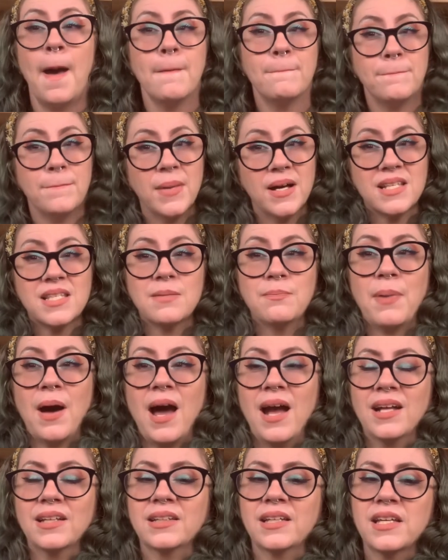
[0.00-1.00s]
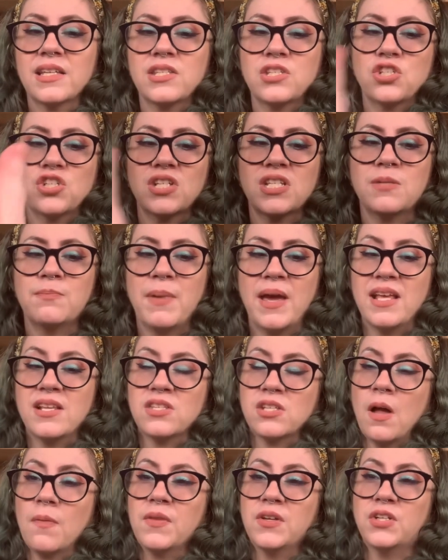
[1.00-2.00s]
must-buy list, just
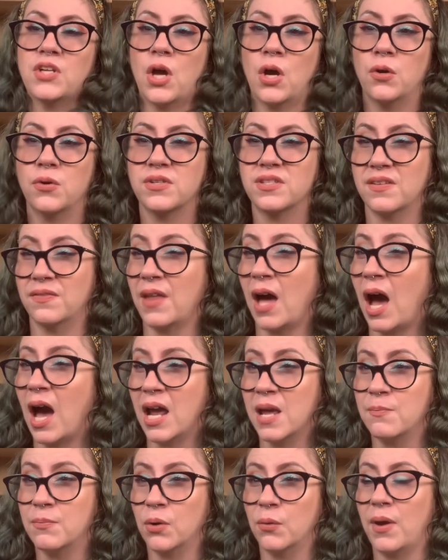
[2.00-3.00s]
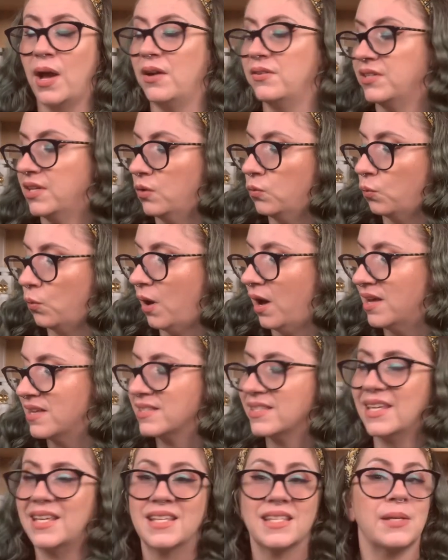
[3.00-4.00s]
based on the notes and the hype around it,
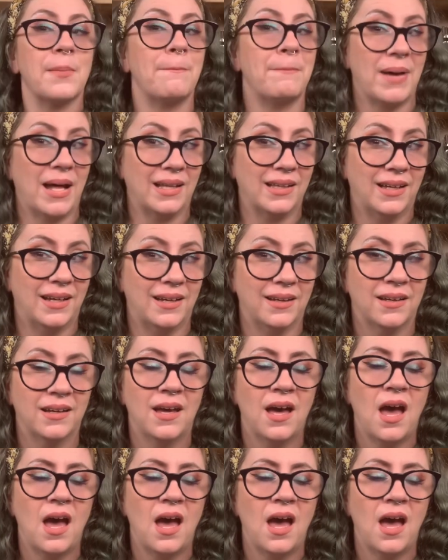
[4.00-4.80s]
was Isabella.